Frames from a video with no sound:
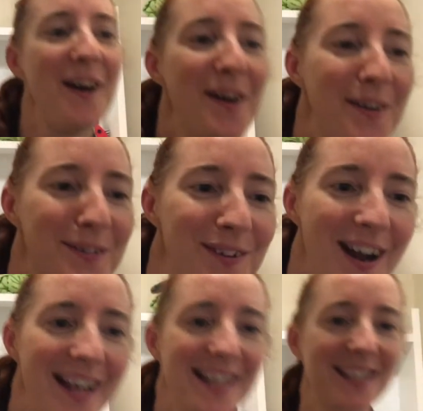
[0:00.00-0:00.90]

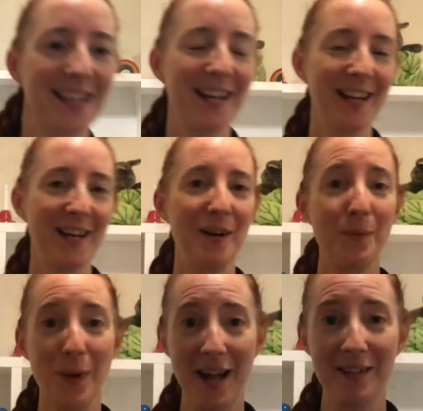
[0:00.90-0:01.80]
Right,
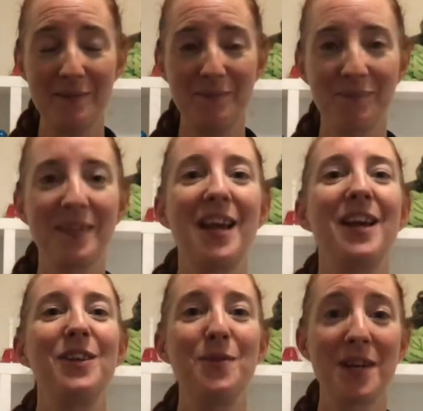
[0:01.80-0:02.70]
well,
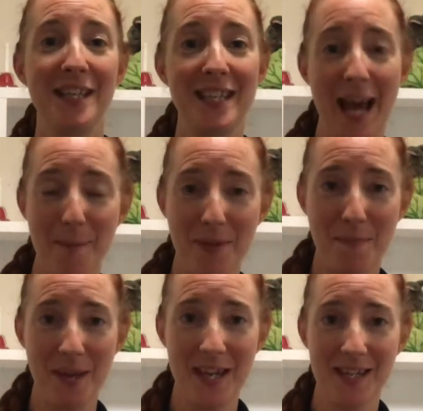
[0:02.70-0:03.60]
you can tap the
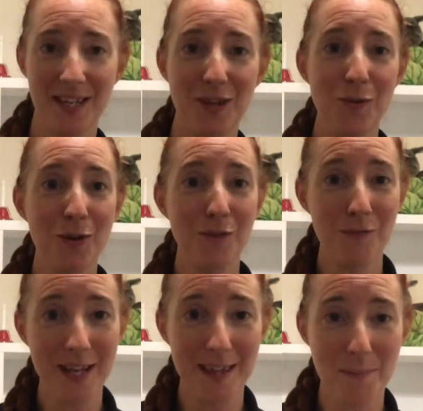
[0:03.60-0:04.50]
beat, you can
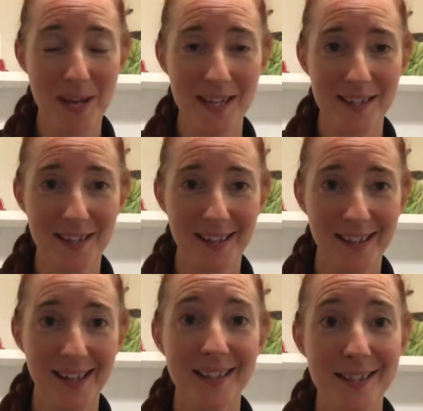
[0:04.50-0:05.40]
read the beat.
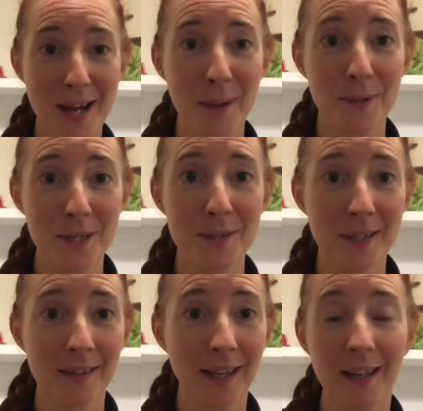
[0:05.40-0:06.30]
It's time to do
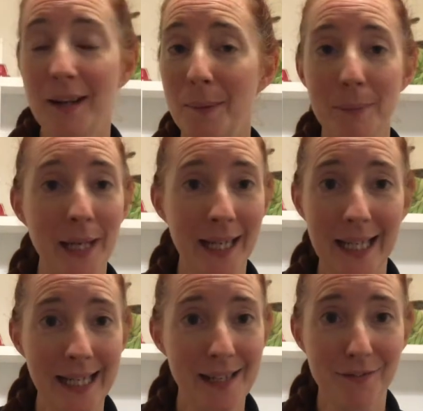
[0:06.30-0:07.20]
something
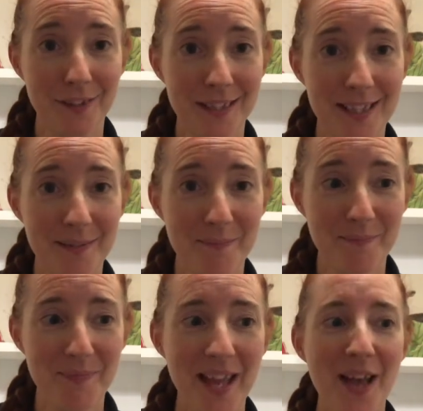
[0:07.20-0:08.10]
completely different.
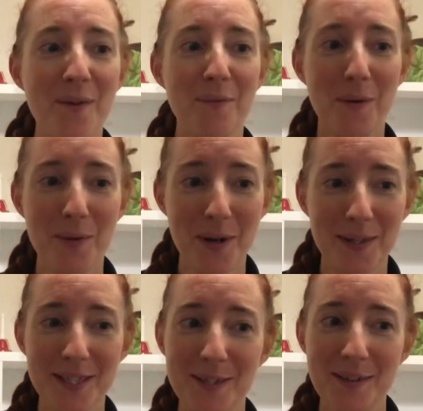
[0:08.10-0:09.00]
What we're
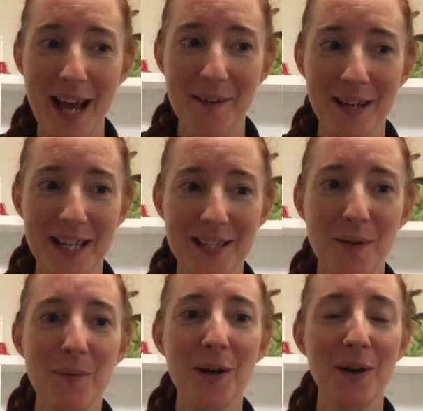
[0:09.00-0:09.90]
going to do now is
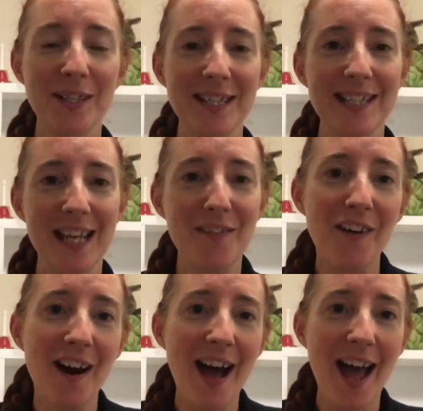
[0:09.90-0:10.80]
we're going to see if
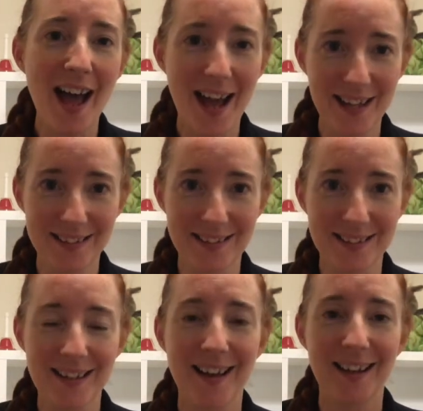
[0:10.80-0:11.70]
our
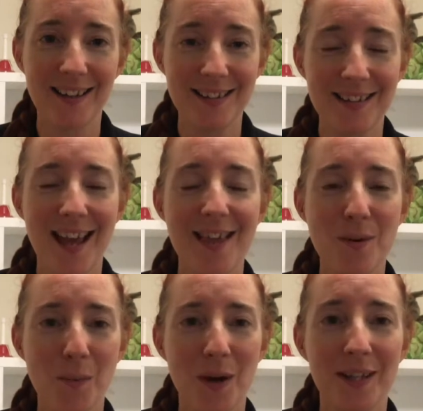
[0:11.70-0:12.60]
hands can say the
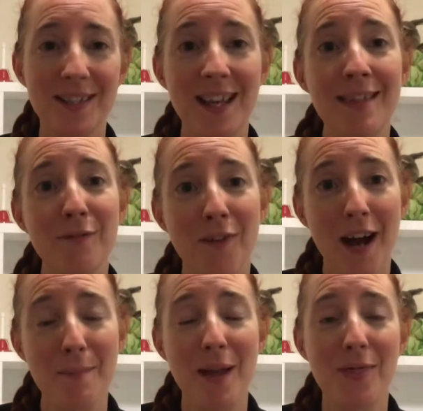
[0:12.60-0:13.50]
words in the
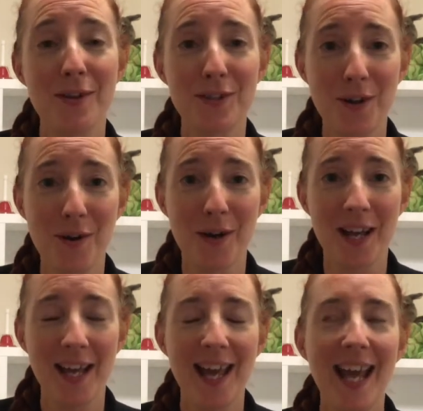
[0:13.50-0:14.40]
rhyme and the song.
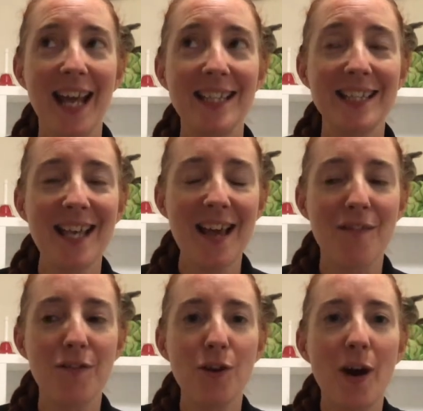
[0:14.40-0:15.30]
It's as
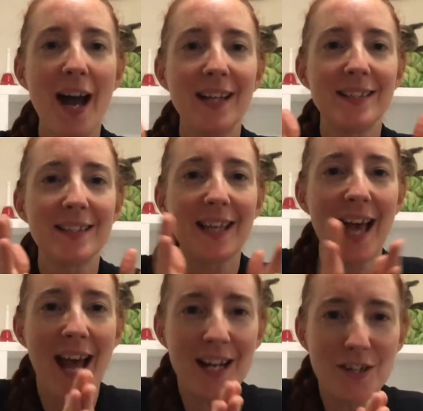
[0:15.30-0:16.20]
if your hands
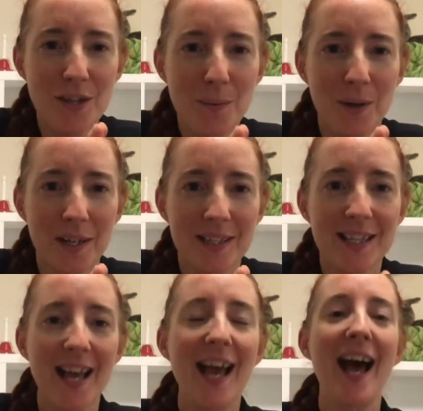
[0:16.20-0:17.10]
catch the words
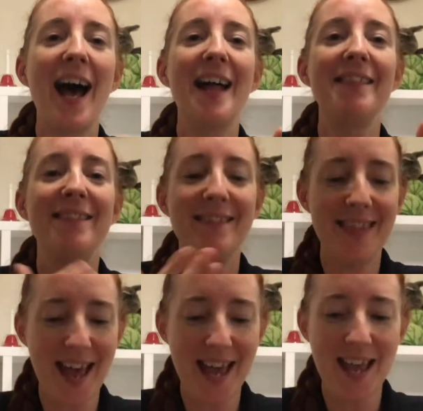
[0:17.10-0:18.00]
and
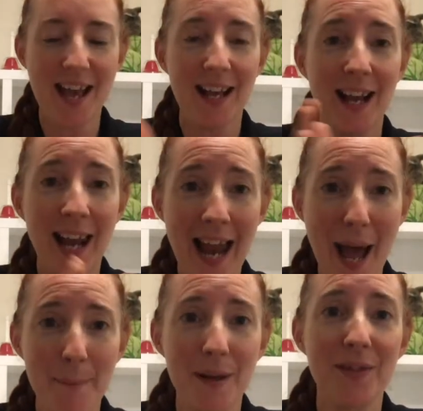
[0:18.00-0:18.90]
they
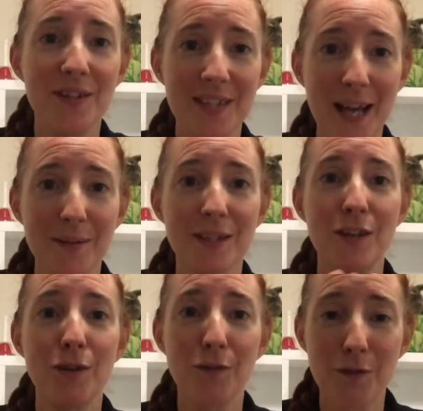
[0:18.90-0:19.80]
clap the sounds
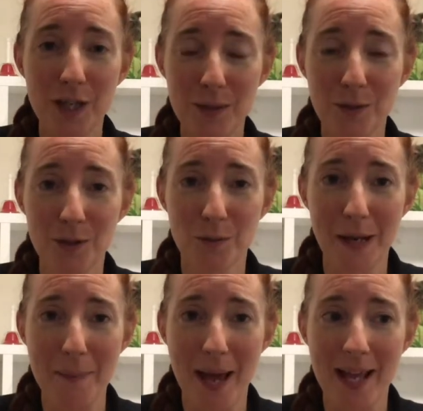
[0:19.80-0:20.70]
that your voice would
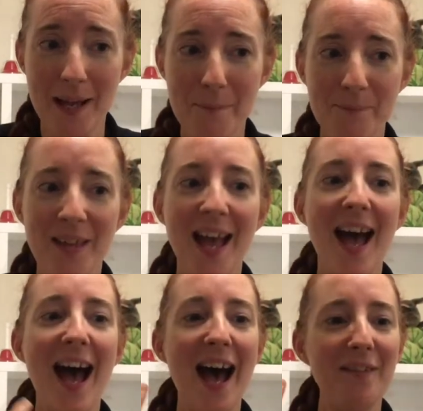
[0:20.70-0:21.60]
normally make.
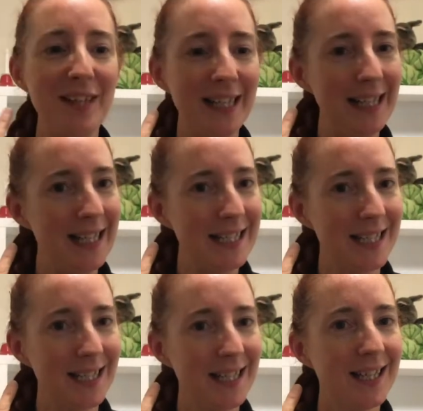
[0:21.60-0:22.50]
Have a little
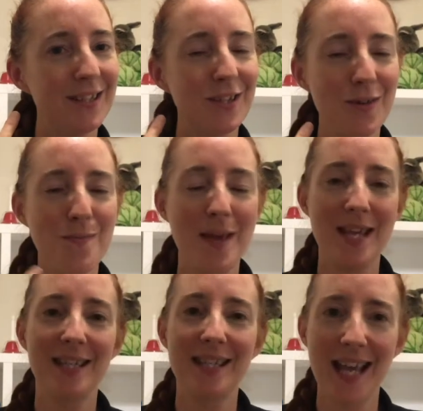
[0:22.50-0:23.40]
listen to
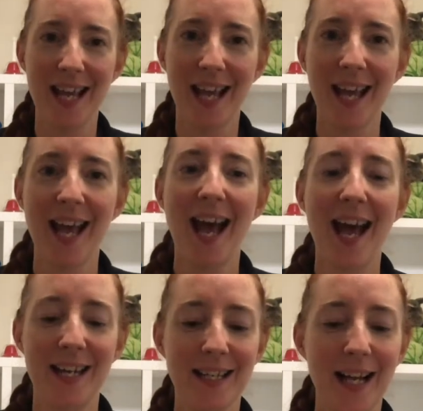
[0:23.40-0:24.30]
me sing
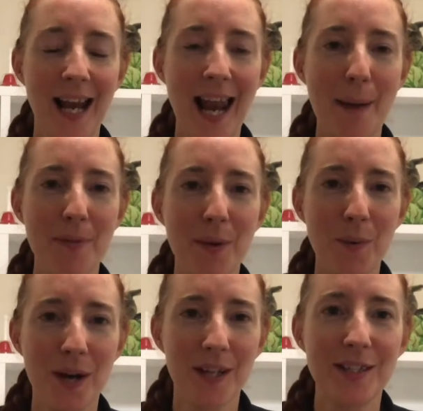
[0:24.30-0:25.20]
and clap the
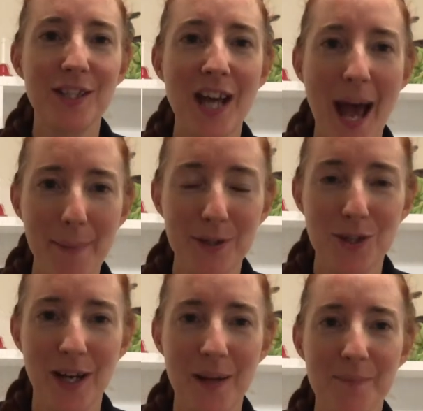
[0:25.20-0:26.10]
words to apple
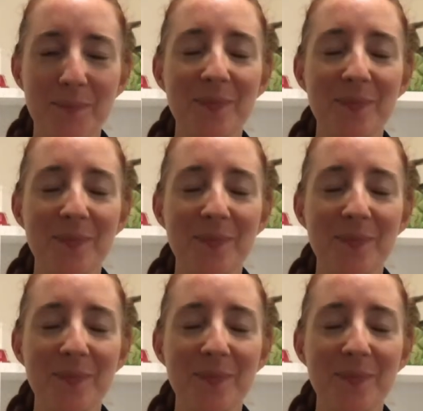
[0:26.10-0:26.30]
tree.